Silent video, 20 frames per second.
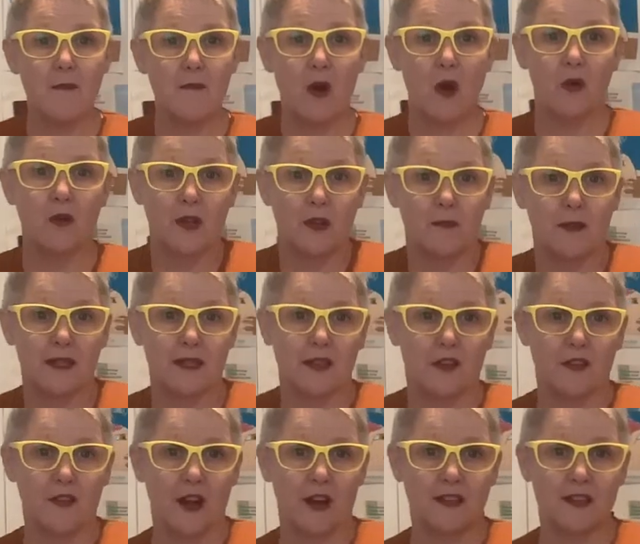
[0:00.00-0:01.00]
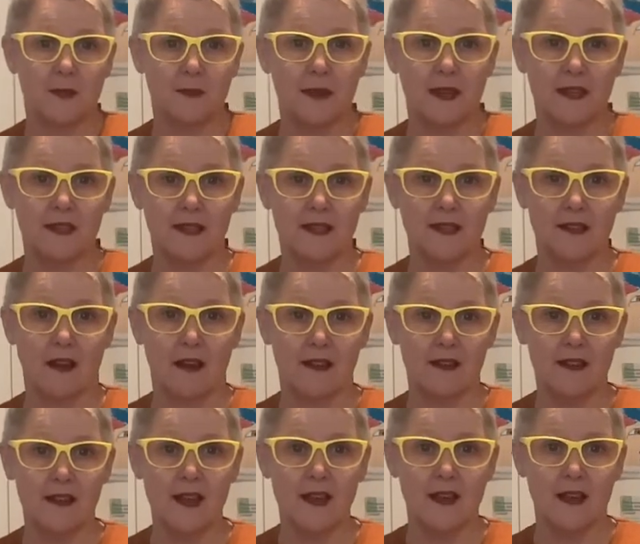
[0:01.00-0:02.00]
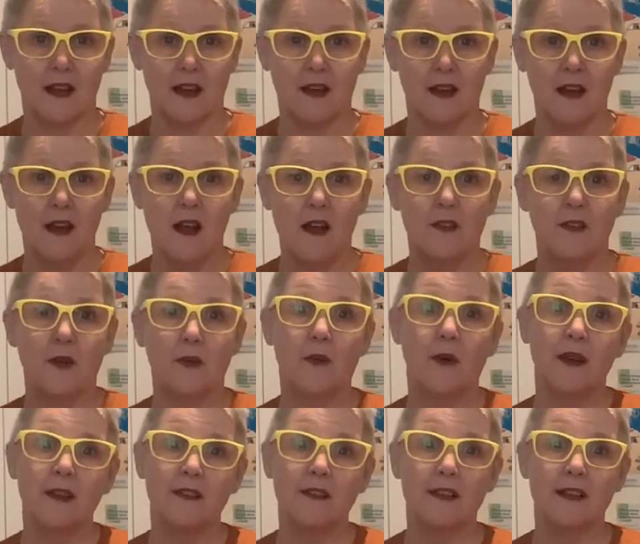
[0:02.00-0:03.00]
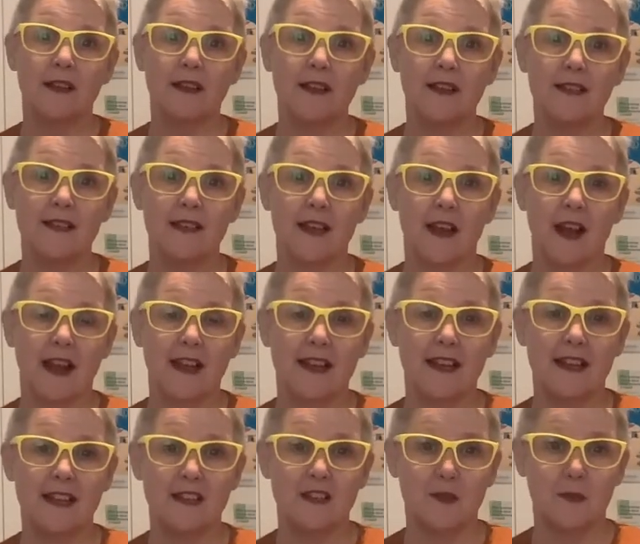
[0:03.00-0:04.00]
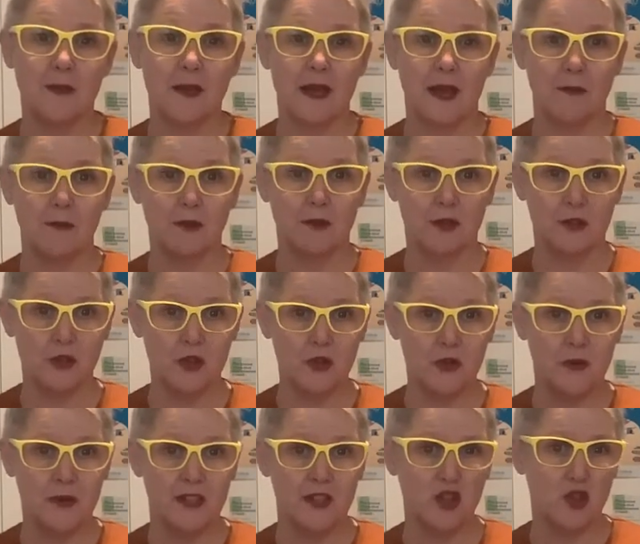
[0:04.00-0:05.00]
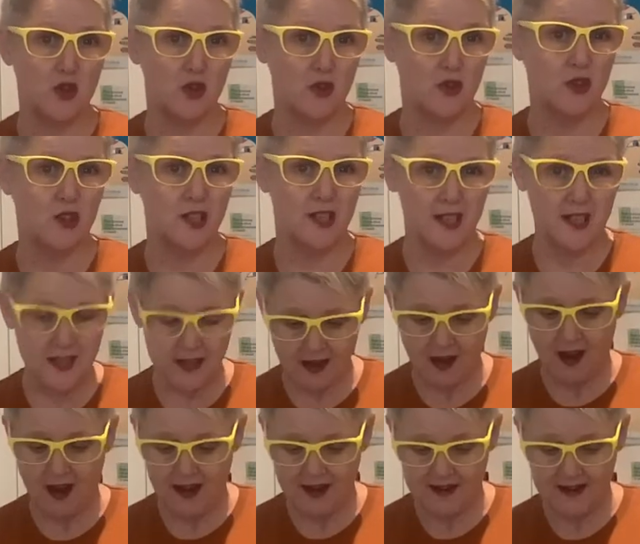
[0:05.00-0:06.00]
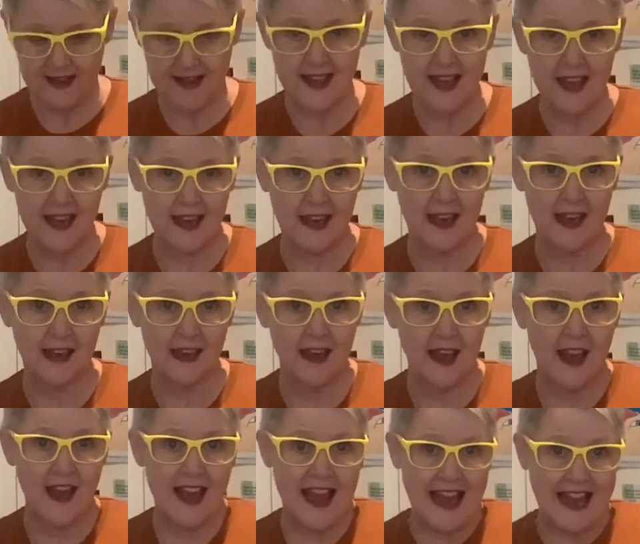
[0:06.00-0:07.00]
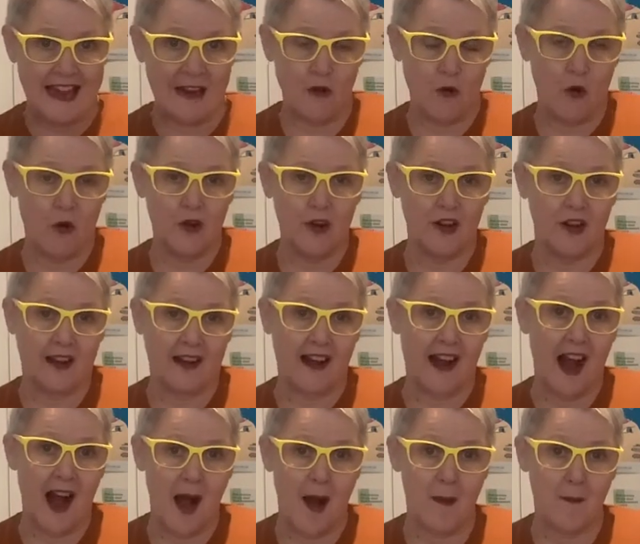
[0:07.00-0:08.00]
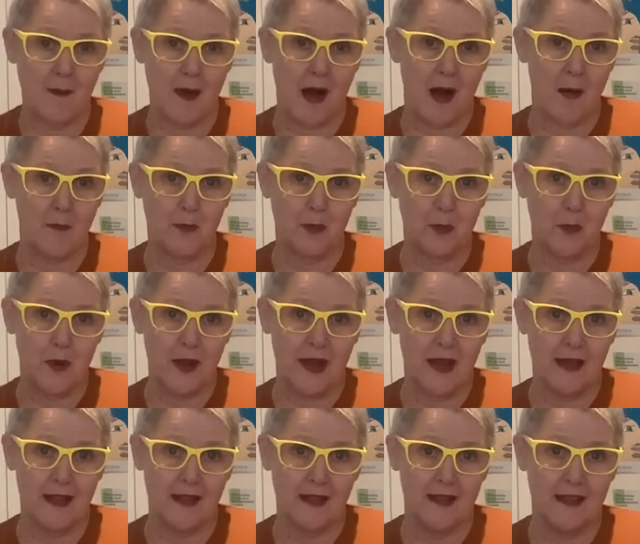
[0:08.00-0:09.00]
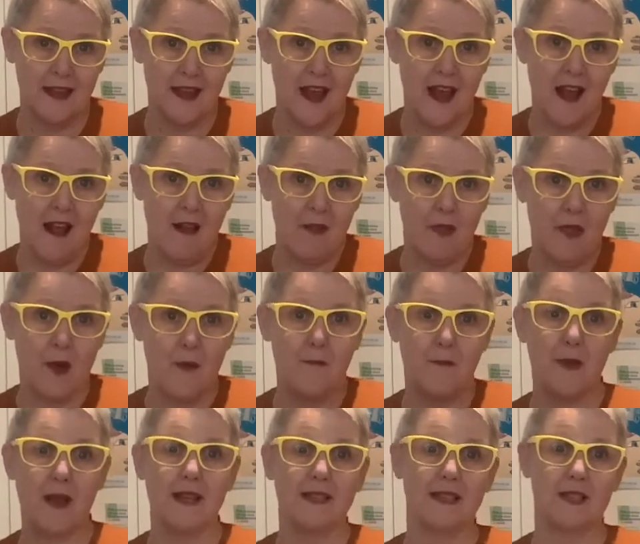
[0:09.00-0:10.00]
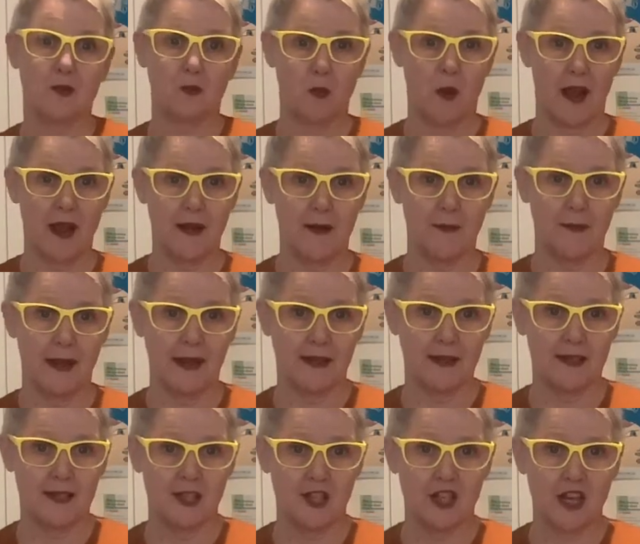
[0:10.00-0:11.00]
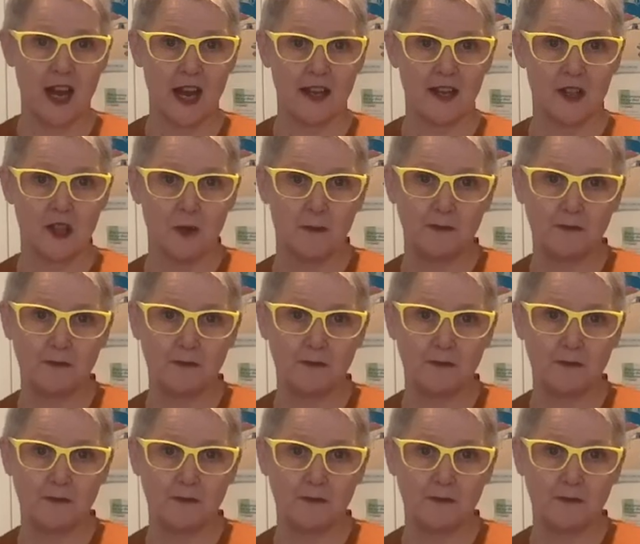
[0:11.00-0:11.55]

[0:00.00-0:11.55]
holding myself out to be a design thinker, that one of the things that I need to be able to do is use design thinking in order to come up with the best way to make this change.